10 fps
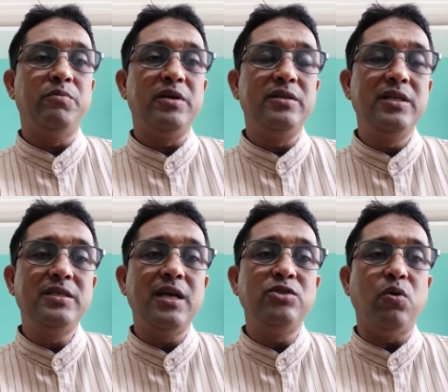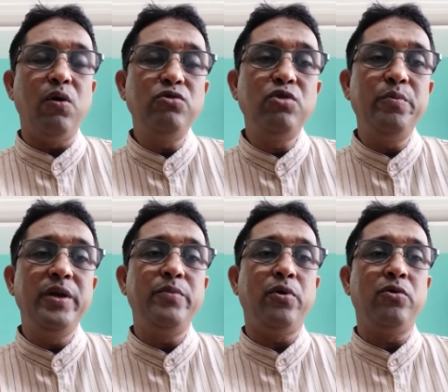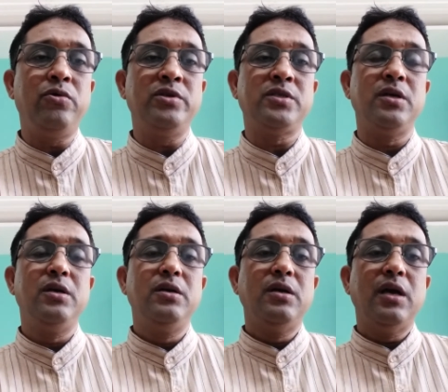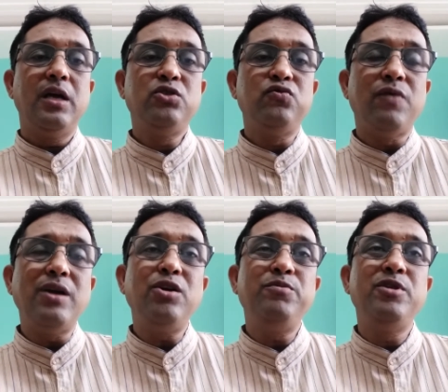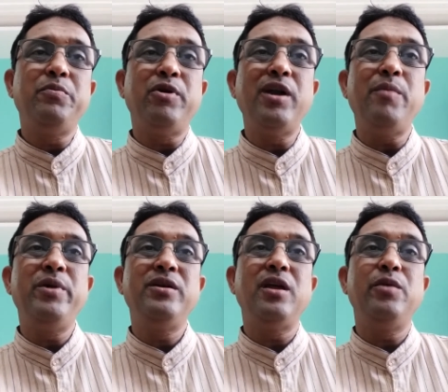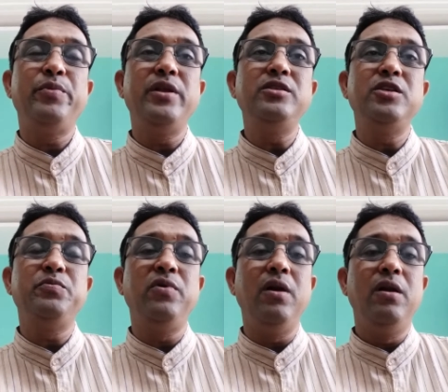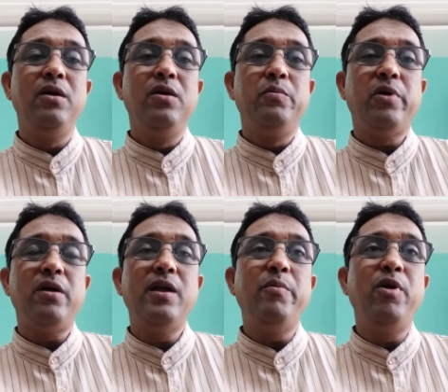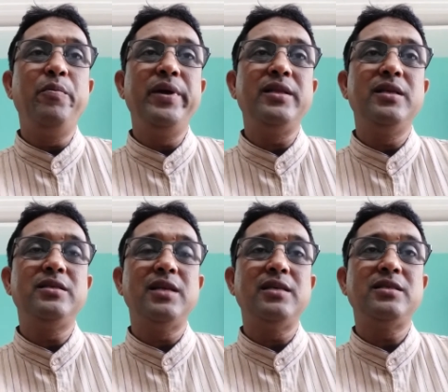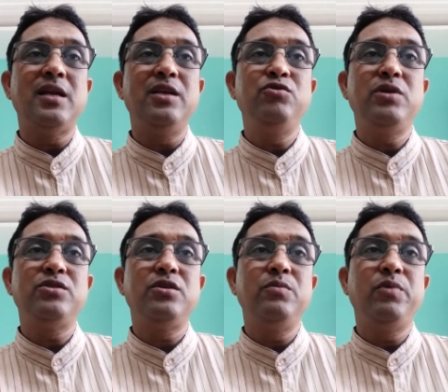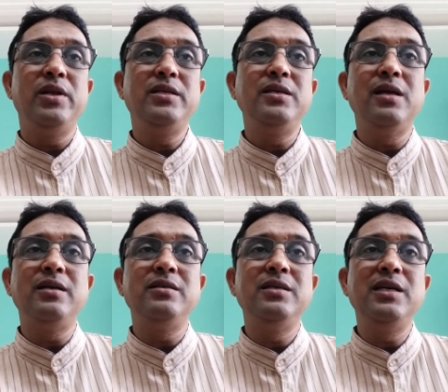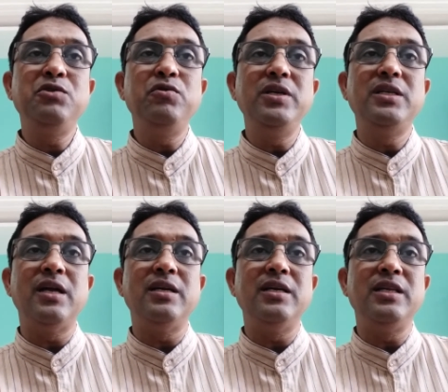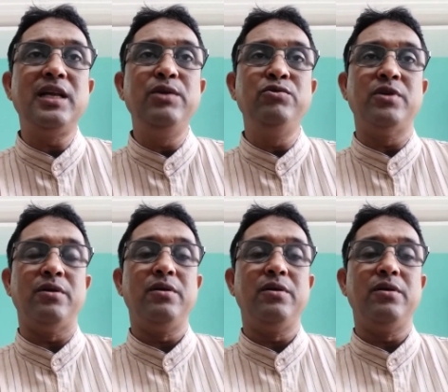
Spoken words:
this has also been focused as one of the fundamental principle for developing this national education policy, that is equity and inclusion.